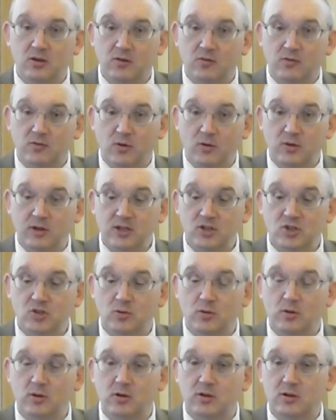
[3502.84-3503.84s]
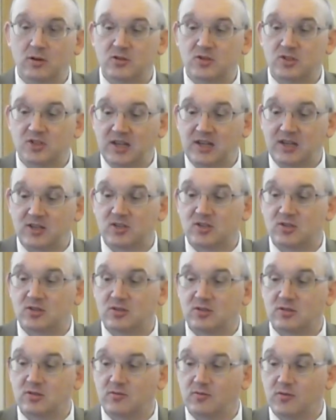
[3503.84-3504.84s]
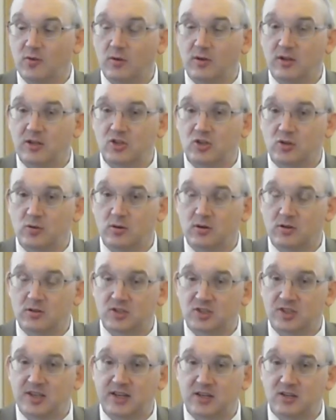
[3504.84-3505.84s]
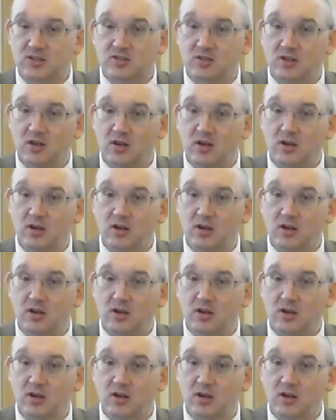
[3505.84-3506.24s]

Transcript: Falling short, 6. Falling short, 6.